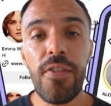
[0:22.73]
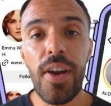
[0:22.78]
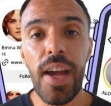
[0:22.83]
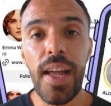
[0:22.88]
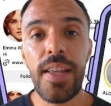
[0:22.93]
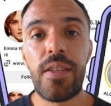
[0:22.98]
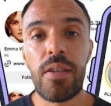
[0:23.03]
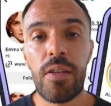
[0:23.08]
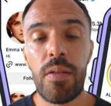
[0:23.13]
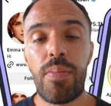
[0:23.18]
of your
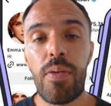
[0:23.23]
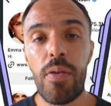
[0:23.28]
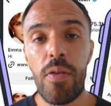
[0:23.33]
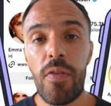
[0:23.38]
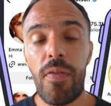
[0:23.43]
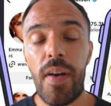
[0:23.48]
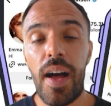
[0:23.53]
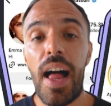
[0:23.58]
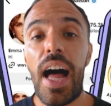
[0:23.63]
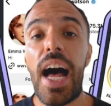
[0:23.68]
Instagram
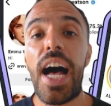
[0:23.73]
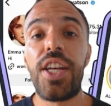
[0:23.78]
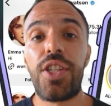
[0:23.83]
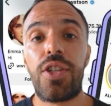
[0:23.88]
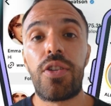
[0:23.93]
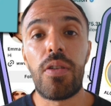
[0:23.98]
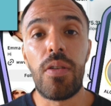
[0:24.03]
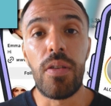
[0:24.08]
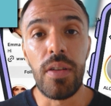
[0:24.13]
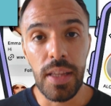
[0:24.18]
profile
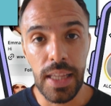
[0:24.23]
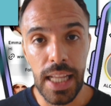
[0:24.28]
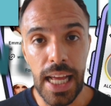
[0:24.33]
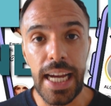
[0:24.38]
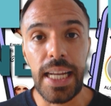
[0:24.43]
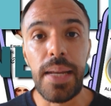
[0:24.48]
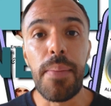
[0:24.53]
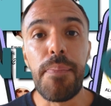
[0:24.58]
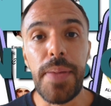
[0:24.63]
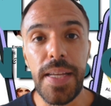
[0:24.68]
as your
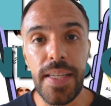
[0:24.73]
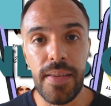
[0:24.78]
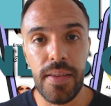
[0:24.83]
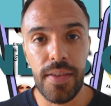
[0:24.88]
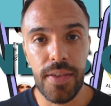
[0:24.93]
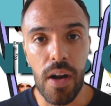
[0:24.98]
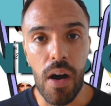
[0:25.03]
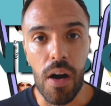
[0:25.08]
online business